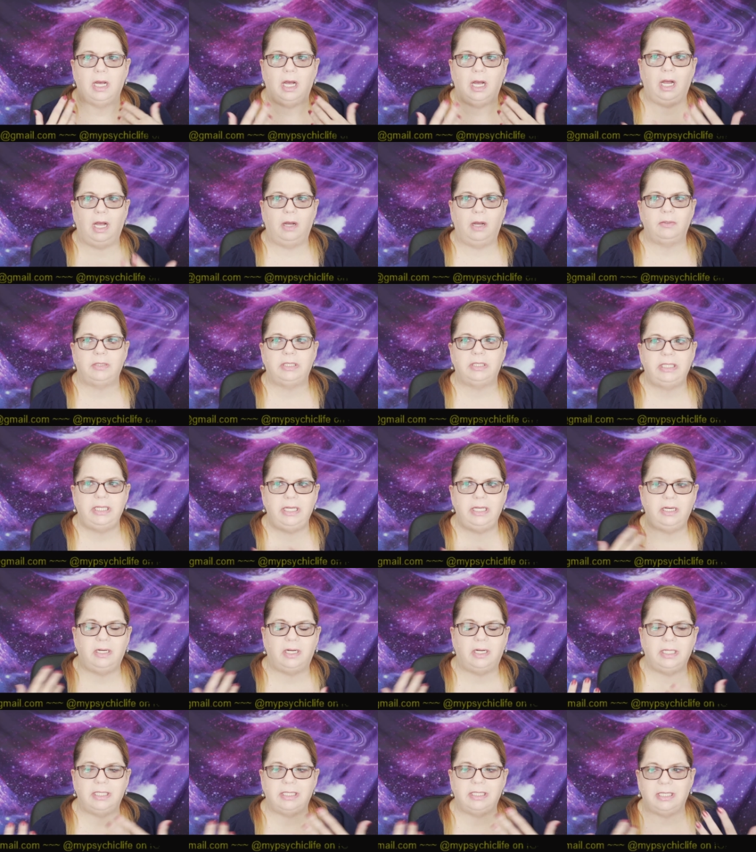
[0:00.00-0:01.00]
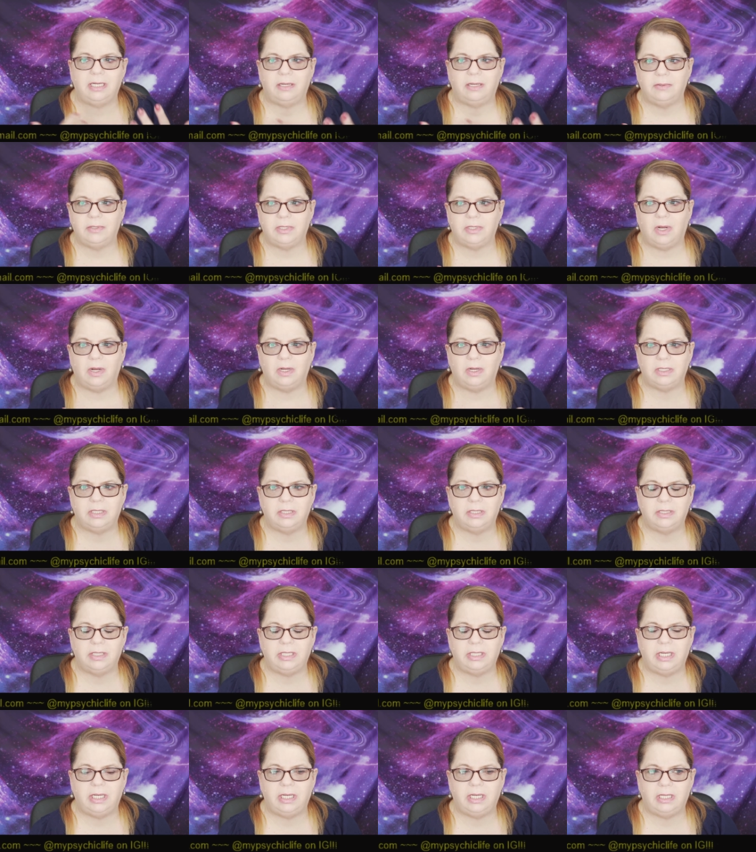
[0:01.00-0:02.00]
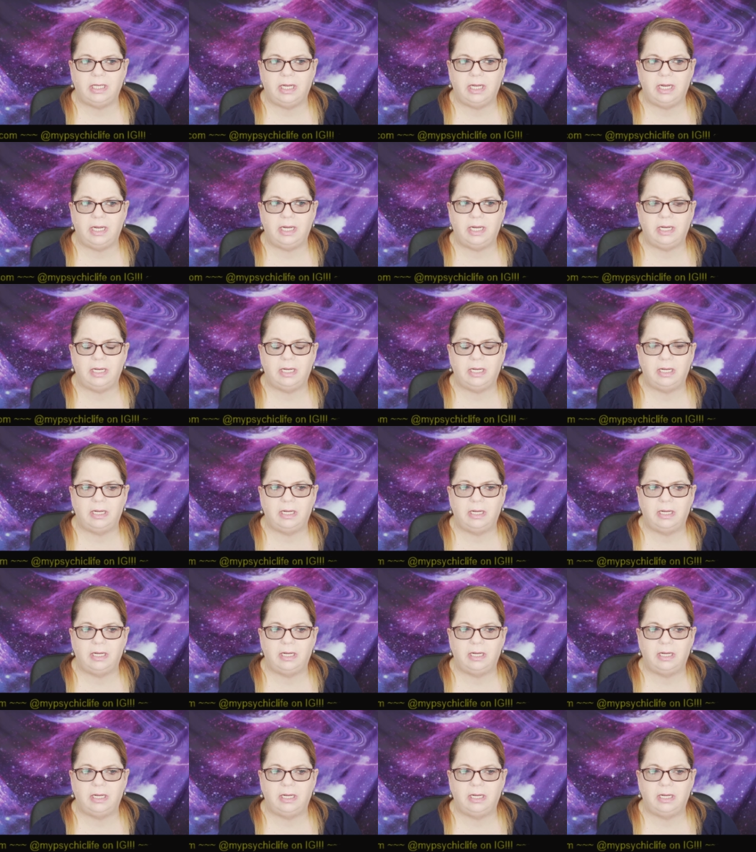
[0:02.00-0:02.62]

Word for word: i was seeing all this and i was also seeing like